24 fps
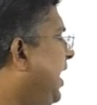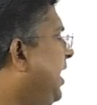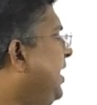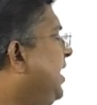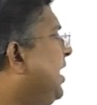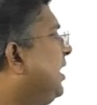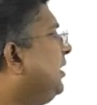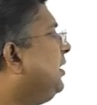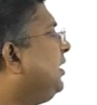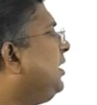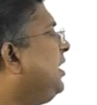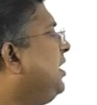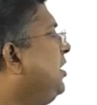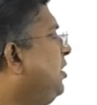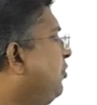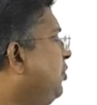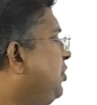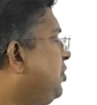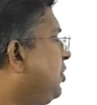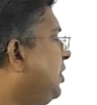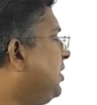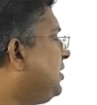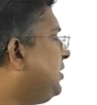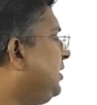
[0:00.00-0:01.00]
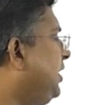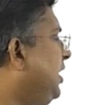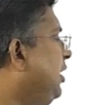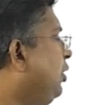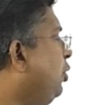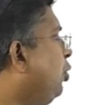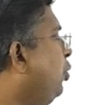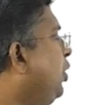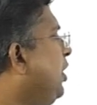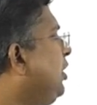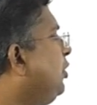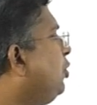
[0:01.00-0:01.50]
any other individuals
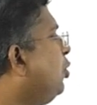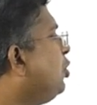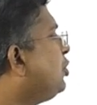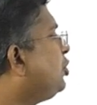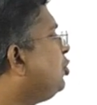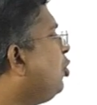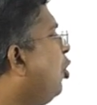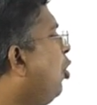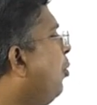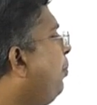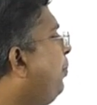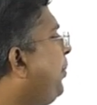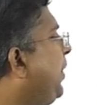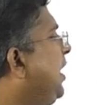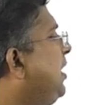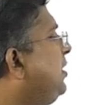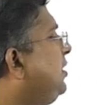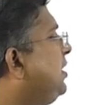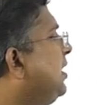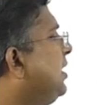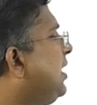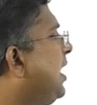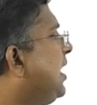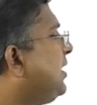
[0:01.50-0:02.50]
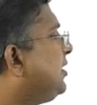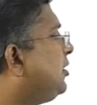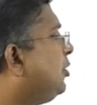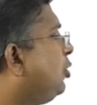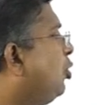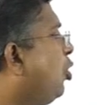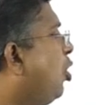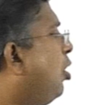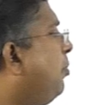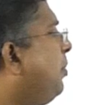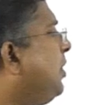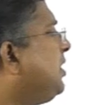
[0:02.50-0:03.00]
including those operating as
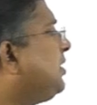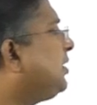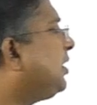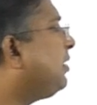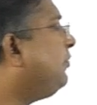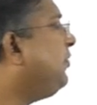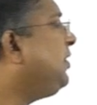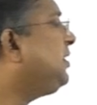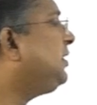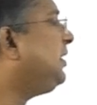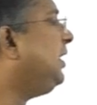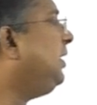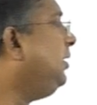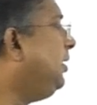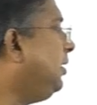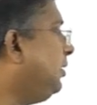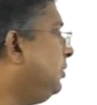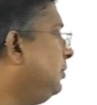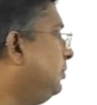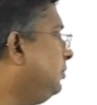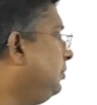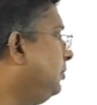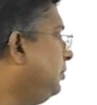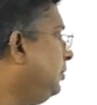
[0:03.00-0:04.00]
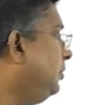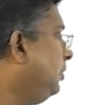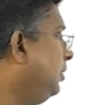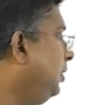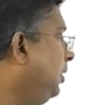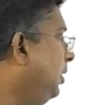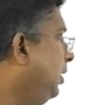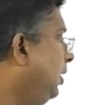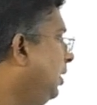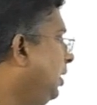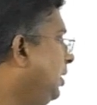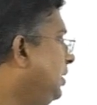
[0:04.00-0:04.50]
common service center,
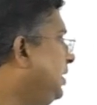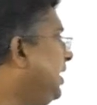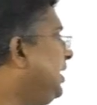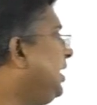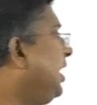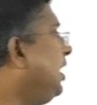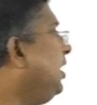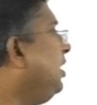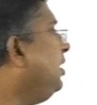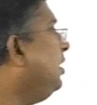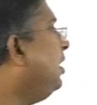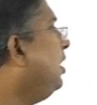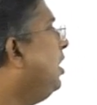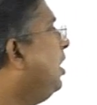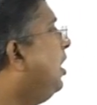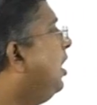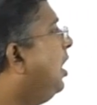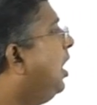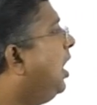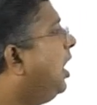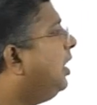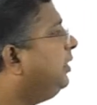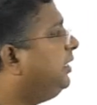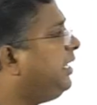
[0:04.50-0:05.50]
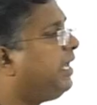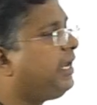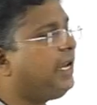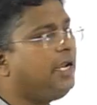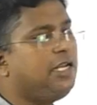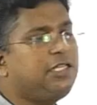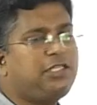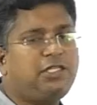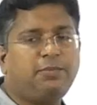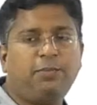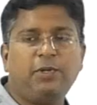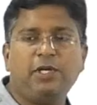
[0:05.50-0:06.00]
they are
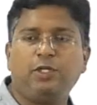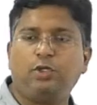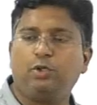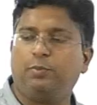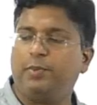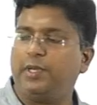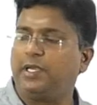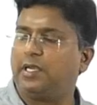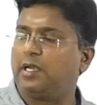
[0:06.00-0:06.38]
eligible to